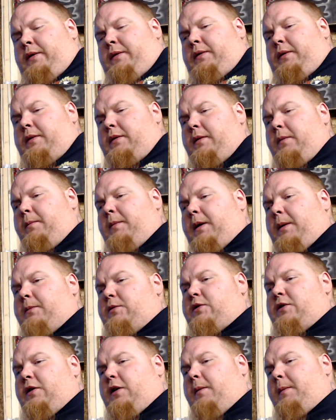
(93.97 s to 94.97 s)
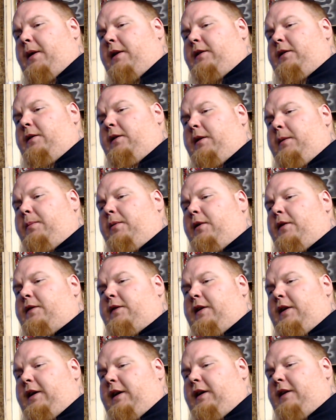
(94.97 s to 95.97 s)
But I'm sure I'm not the only person that
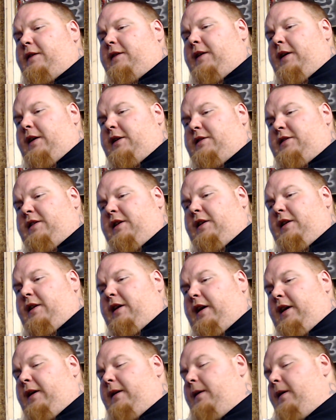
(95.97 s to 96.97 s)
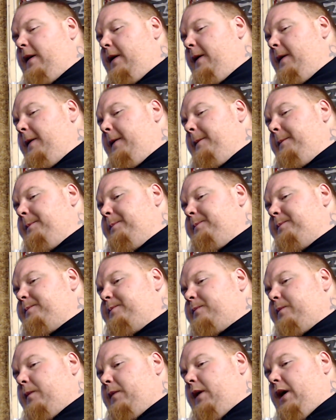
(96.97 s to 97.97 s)
gets that shit. Like,
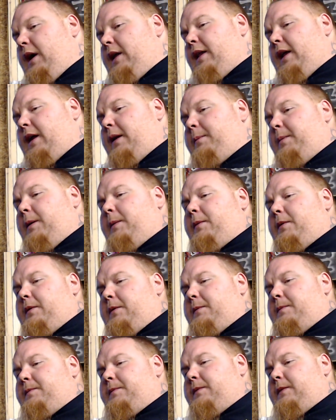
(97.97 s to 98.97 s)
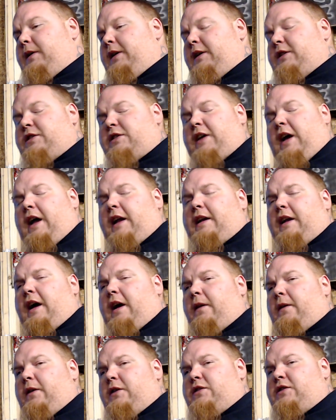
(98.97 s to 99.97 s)
a lot of people get shot down
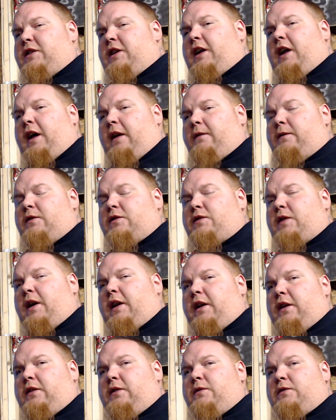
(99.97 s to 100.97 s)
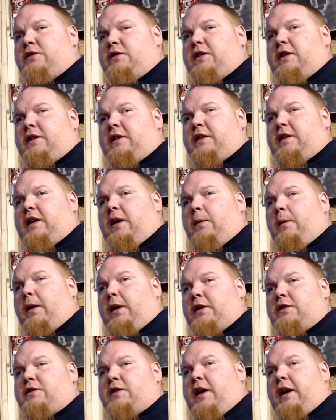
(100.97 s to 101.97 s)
and shit on for trying to do shit that they want to
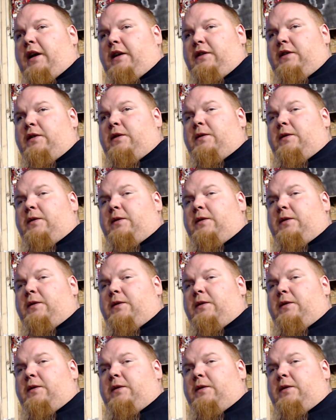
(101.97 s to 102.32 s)
try and do.